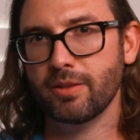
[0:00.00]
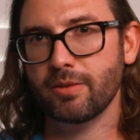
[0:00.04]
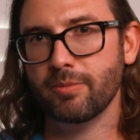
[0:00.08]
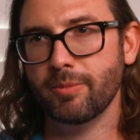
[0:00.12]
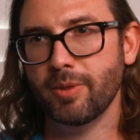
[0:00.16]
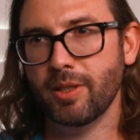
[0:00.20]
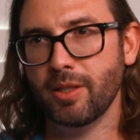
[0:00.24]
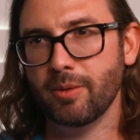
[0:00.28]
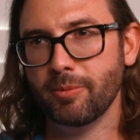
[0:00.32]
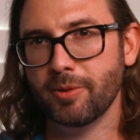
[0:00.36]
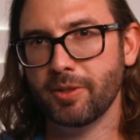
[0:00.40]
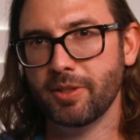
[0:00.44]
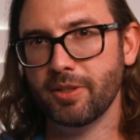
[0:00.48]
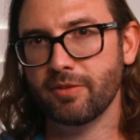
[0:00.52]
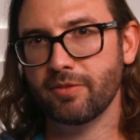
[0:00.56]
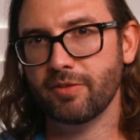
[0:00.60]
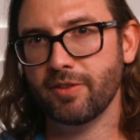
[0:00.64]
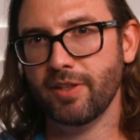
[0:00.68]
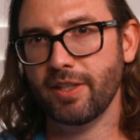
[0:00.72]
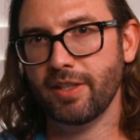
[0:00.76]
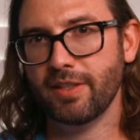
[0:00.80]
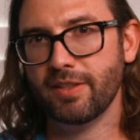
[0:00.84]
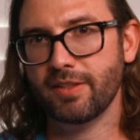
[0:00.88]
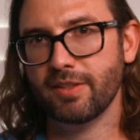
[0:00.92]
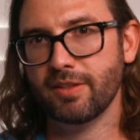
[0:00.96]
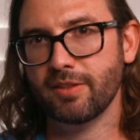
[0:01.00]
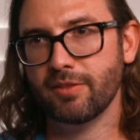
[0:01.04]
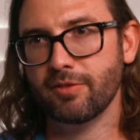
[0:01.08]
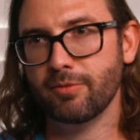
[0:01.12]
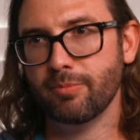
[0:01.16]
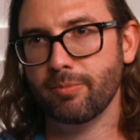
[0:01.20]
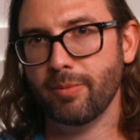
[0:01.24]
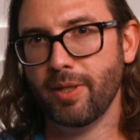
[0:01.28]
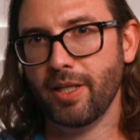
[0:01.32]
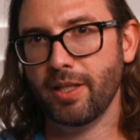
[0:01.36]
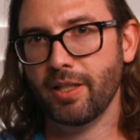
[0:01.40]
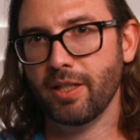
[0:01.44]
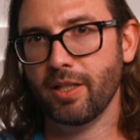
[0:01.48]
minimally invasive
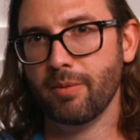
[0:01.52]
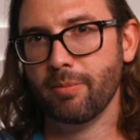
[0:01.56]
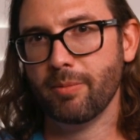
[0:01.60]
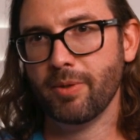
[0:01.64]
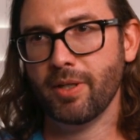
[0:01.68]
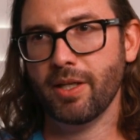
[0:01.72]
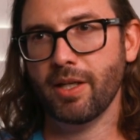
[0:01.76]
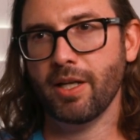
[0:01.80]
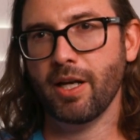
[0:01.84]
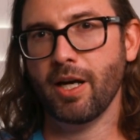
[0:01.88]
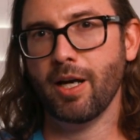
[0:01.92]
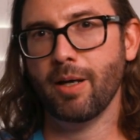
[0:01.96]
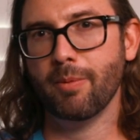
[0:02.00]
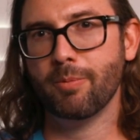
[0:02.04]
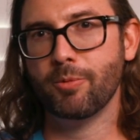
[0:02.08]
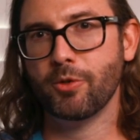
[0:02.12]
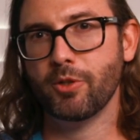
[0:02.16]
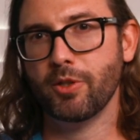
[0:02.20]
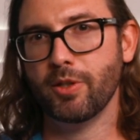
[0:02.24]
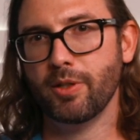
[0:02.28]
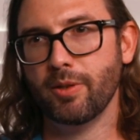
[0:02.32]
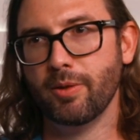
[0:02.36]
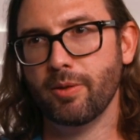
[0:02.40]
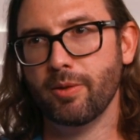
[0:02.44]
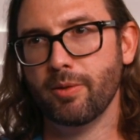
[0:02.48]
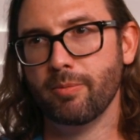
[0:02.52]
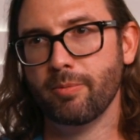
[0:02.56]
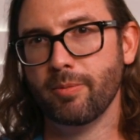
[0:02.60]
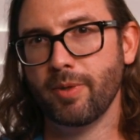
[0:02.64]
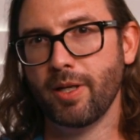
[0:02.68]
may not be an option